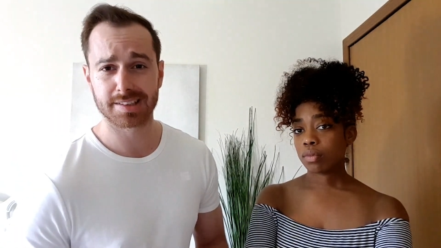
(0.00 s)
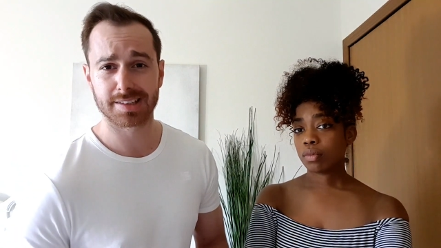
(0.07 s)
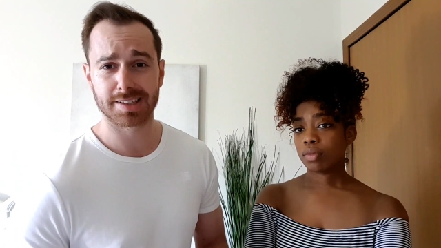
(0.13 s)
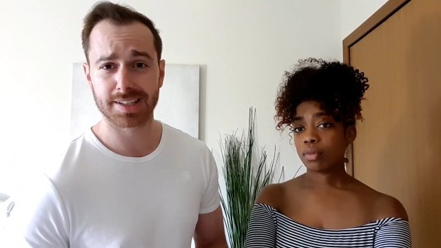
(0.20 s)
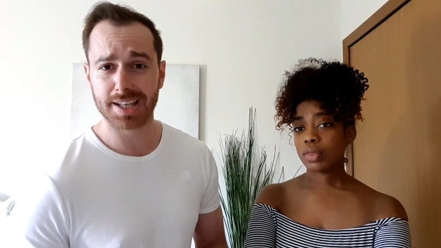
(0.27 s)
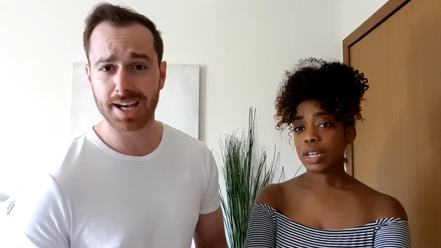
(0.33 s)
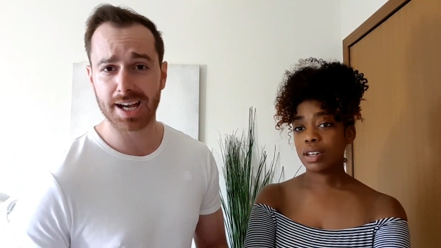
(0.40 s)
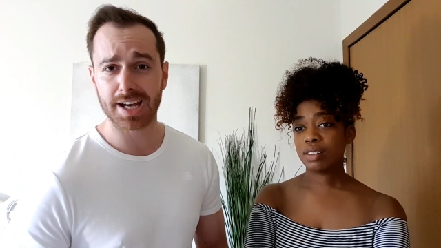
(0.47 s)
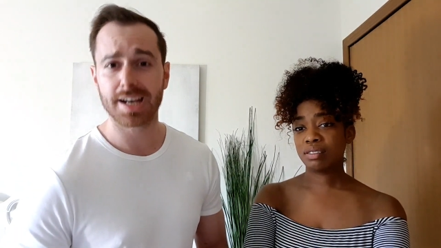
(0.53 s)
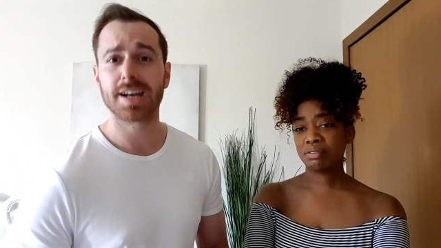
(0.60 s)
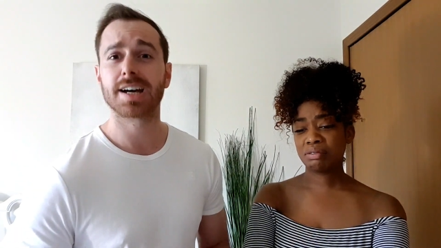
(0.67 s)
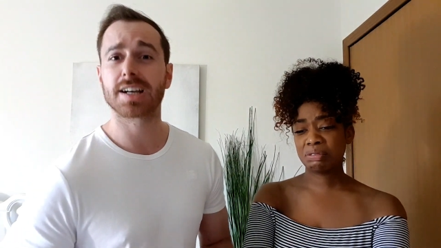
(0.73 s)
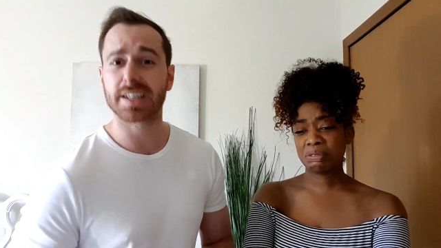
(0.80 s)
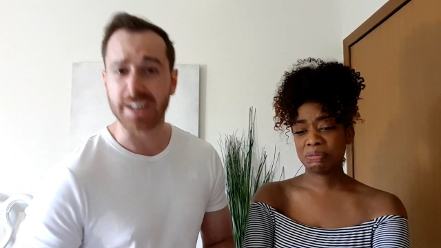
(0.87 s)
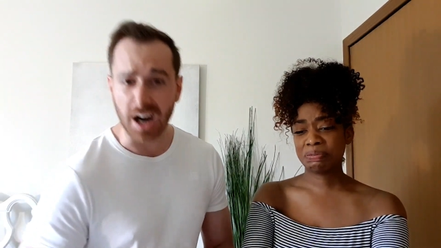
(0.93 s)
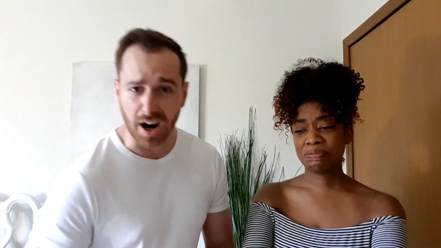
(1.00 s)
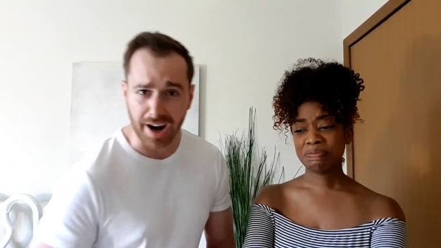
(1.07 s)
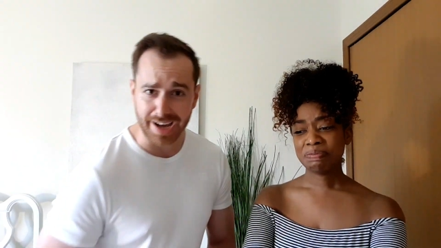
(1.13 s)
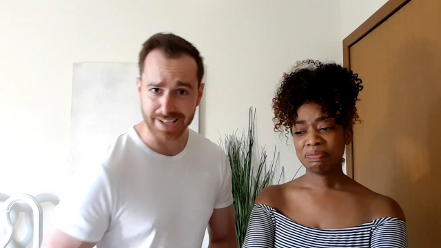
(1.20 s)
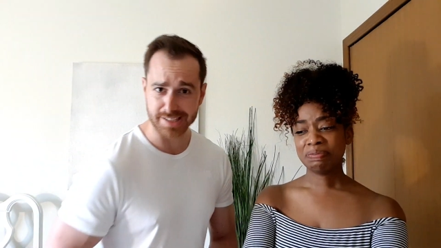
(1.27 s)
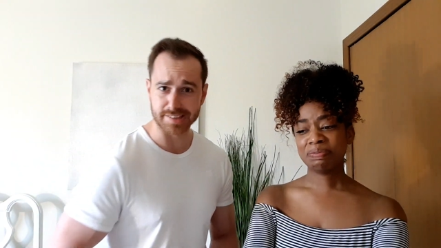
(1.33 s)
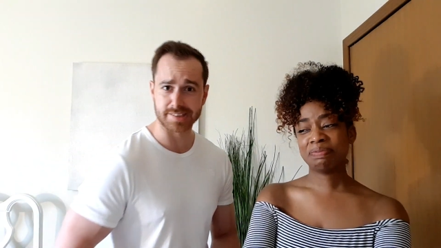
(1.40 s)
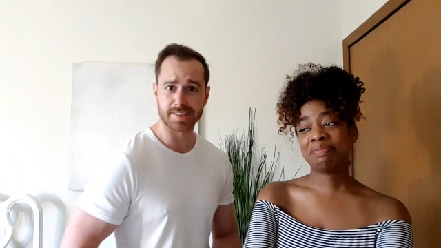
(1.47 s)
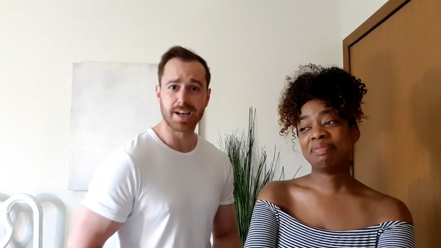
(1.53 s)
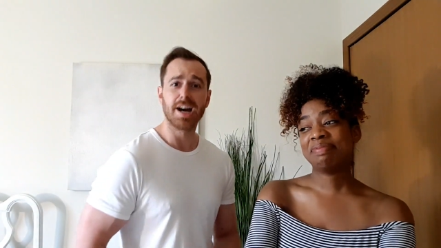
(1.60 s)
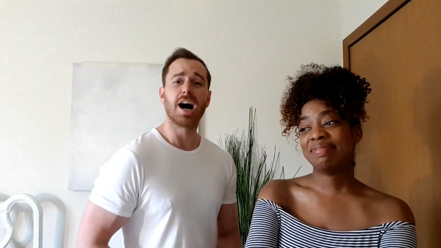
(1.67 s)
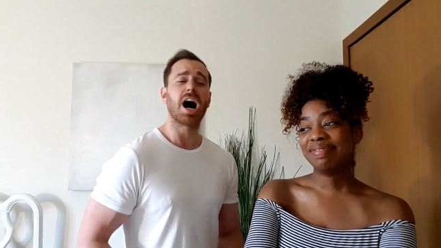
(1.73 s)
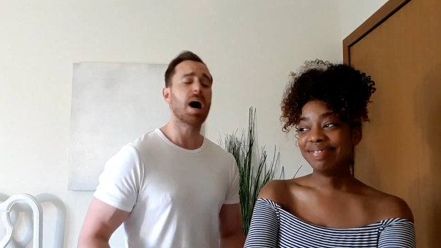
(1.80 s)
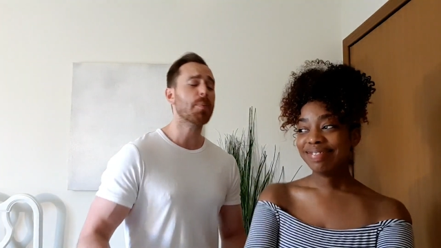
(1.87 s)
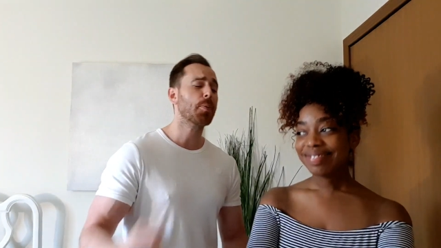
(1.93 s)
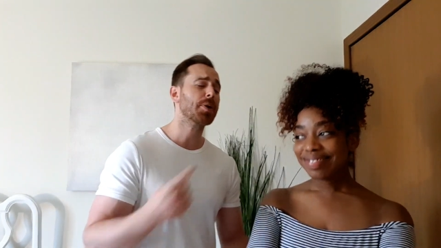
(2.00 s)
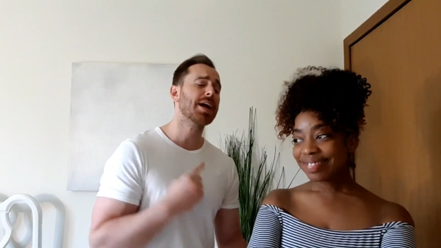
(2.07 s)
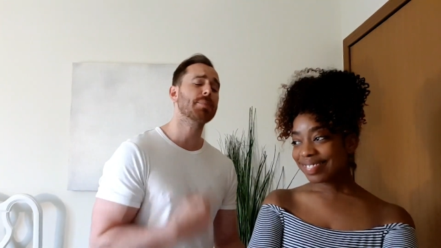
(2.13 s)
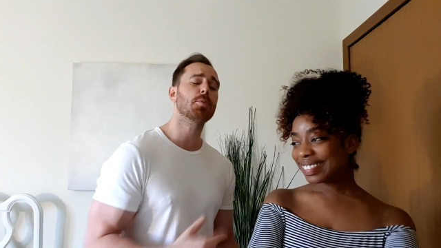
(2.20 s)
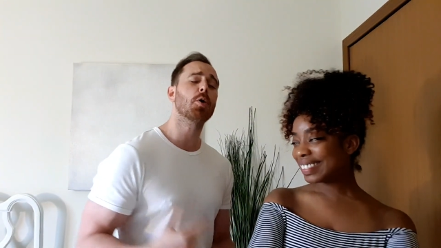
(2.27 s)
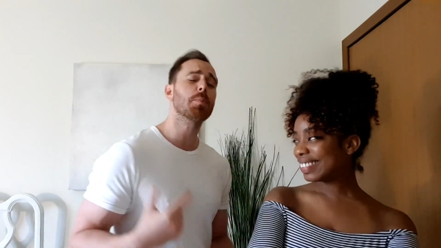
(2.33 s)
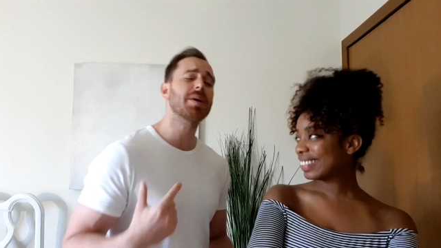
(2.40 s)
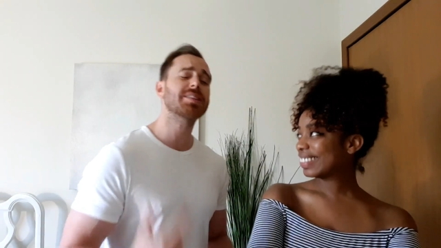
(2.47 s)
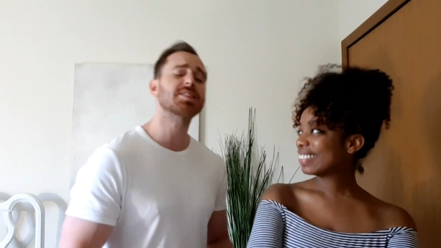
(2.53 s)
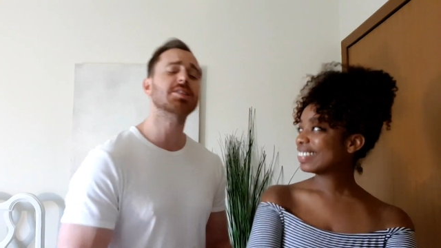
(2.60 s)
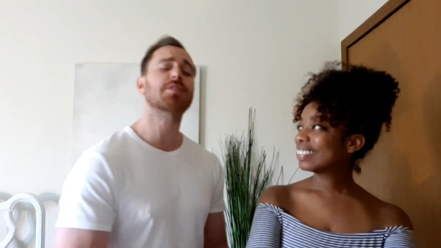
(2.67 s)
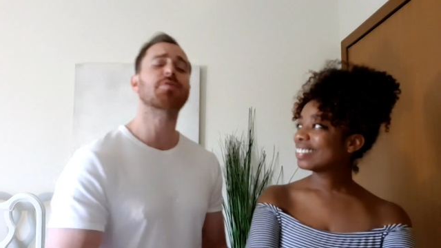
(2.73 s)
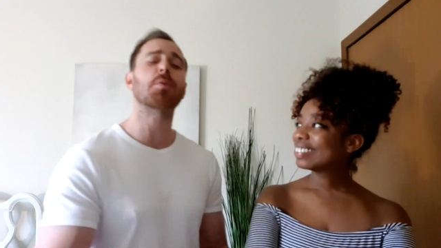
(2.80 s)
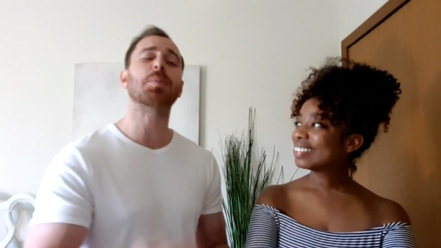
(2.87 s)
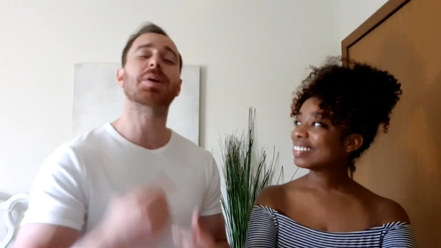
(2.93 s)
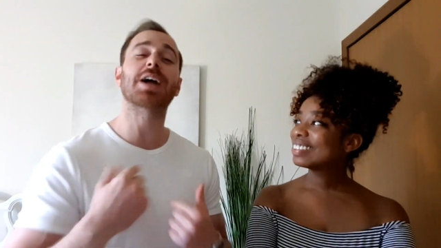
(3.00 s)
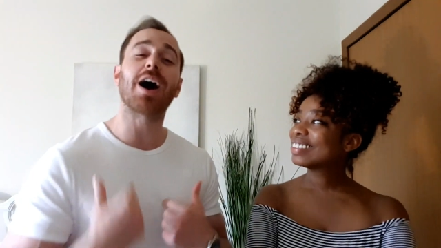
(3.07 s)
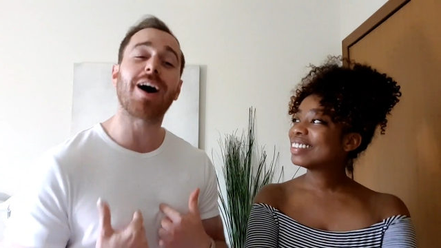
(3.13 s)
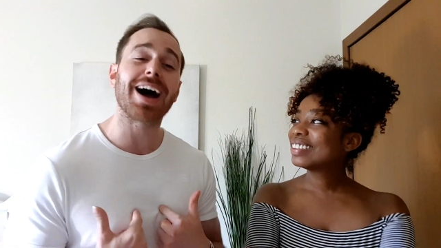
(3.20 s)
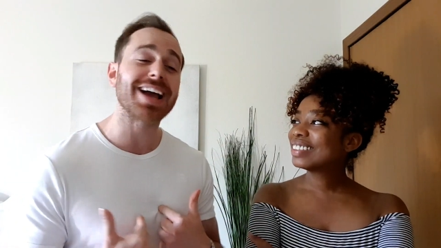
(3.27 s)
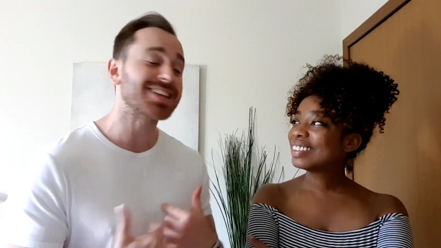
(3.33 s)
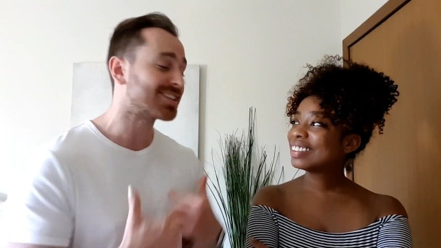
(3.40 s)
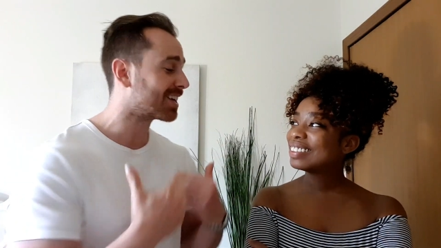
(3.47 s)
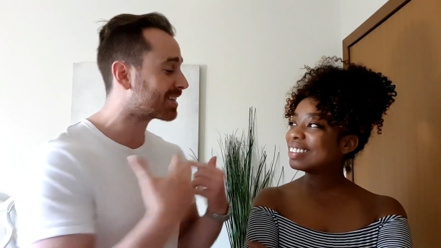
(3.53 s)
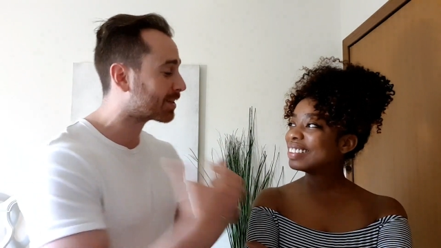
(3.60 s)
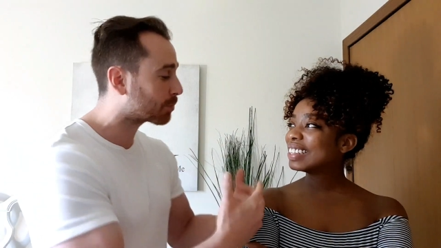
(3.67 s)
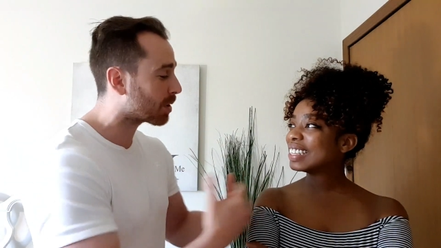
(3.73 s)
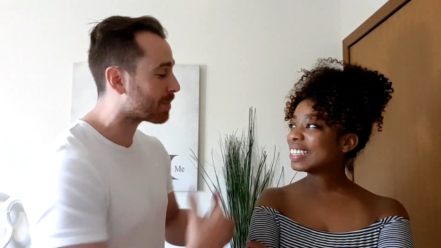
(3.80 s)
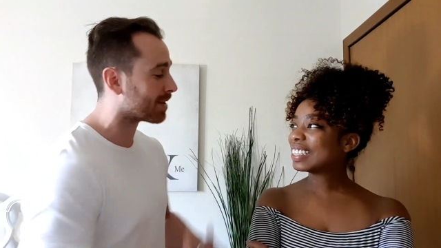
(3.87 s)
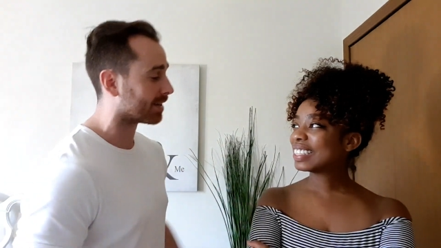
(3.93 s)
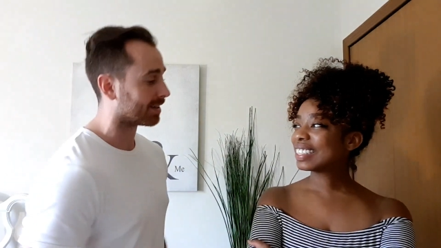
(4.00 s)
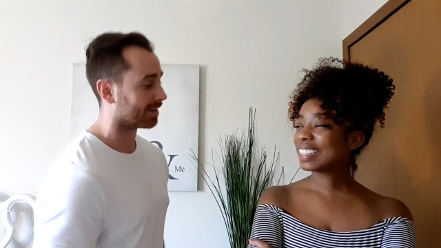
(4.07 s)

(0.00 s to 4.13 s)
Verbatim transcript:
Speaker 1: Yeah, guys. I probably had more messages from guys than I did women.